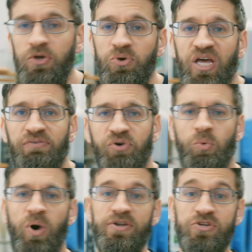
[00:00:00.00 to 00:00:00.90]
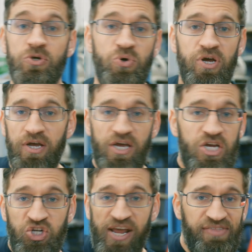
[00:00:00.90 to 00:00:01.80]
you definitely want to
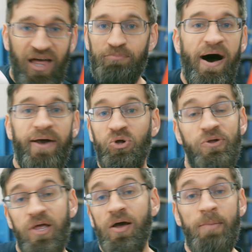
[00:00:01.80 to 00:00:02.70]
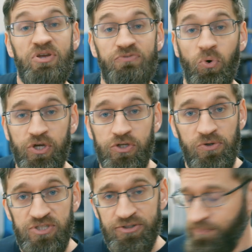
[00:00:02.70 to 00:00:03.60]
shake that bottle before you
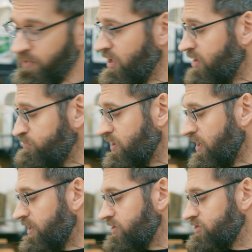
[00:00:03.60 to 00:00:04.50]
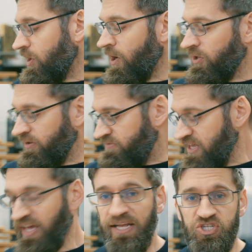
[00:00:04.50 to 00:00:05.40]
use it, because all of the
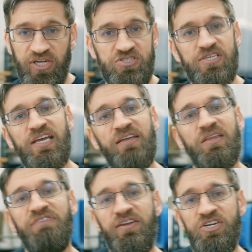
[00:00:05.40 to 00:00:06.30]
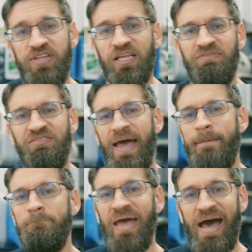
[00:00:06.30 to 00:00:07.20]
agents in the finish that give it that
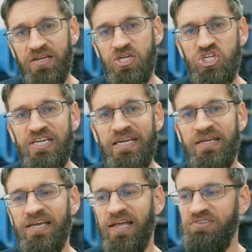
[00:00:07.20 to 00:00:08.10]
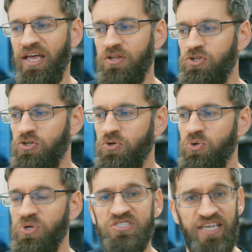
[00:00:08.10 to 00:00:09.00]
matte sheen tend
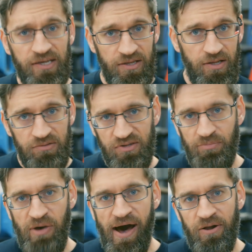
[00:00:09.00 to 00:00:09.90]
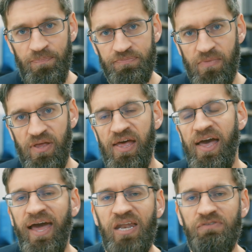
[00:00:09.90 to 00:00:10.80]
to sink to the bottom.
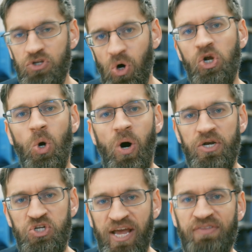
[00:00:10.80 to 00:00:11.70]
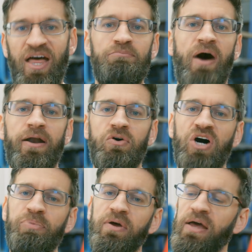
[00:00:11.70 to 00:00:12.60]
And if you don't go out and shake that bottle
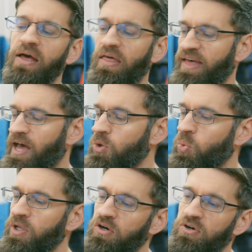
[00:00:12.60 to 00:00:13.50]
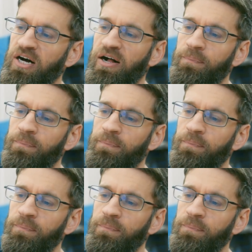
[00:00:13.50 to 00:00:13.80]
up, that will